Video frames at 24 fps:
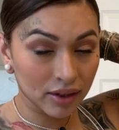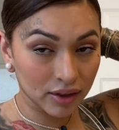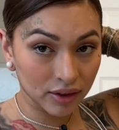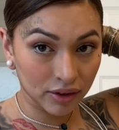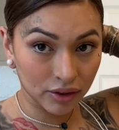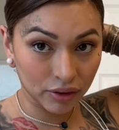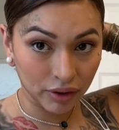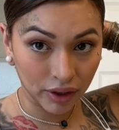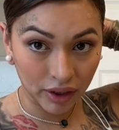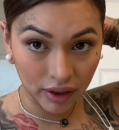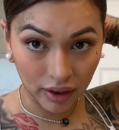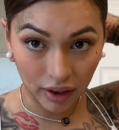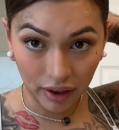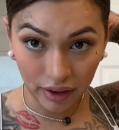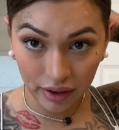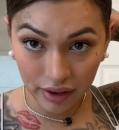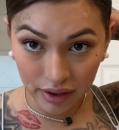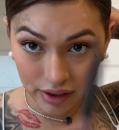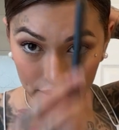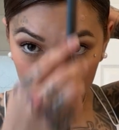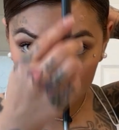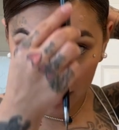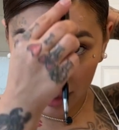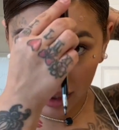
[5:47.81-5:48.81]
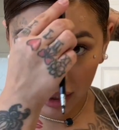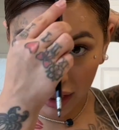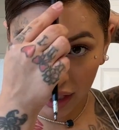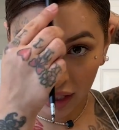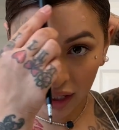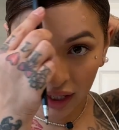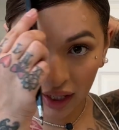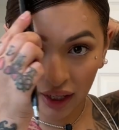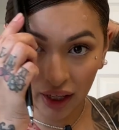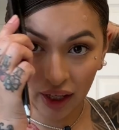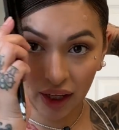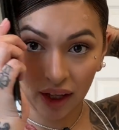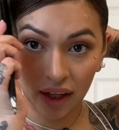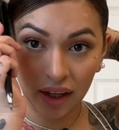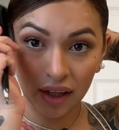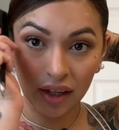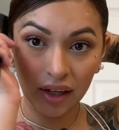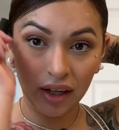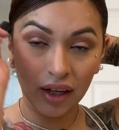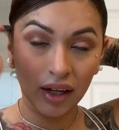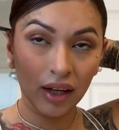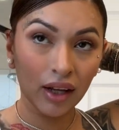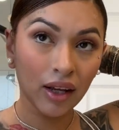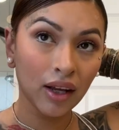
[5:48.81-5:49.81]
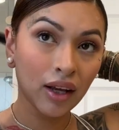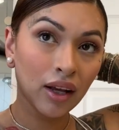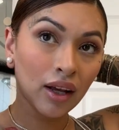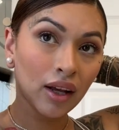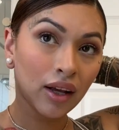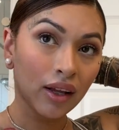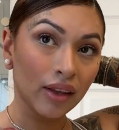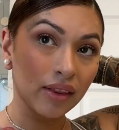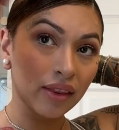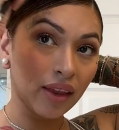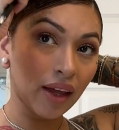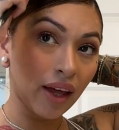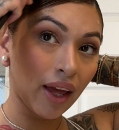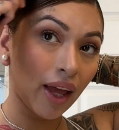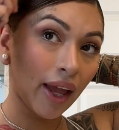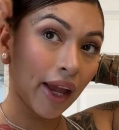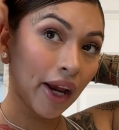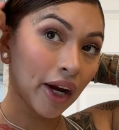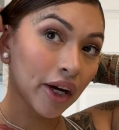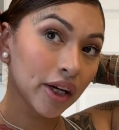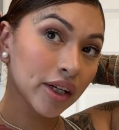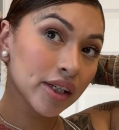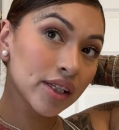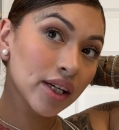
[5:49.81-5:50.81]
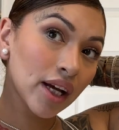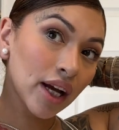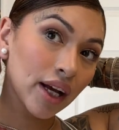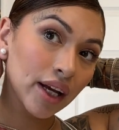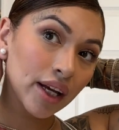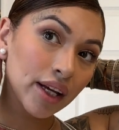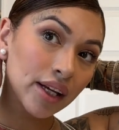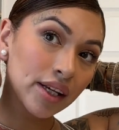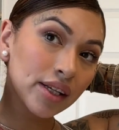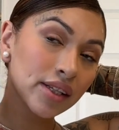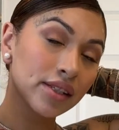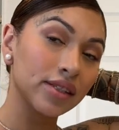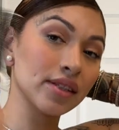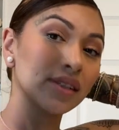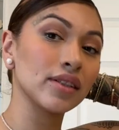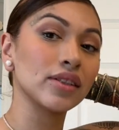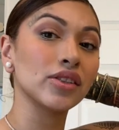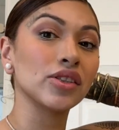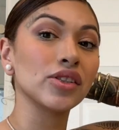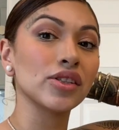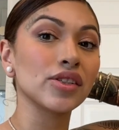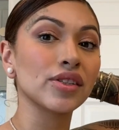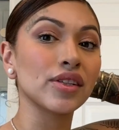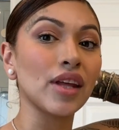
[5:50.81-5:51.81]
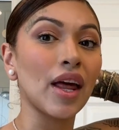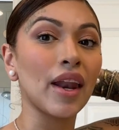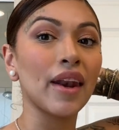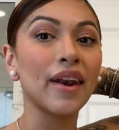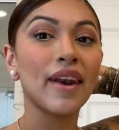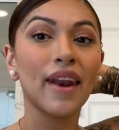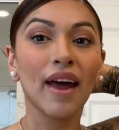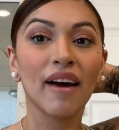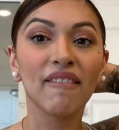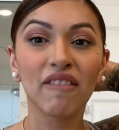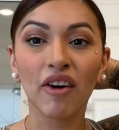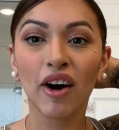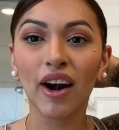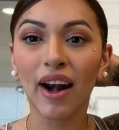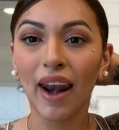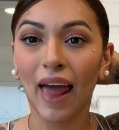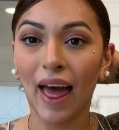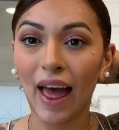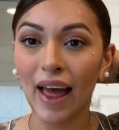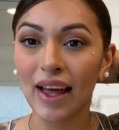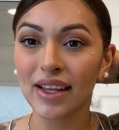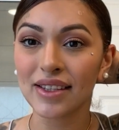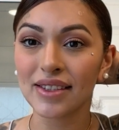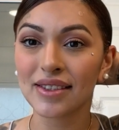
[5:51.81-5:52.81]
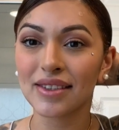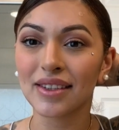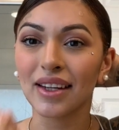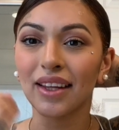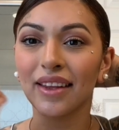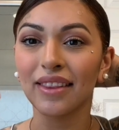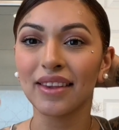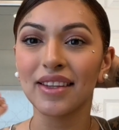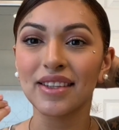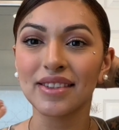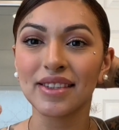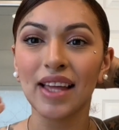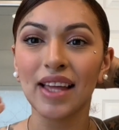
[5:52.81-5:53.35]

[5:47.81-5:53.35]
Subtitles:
3 daughters, and the hair ties just never last in this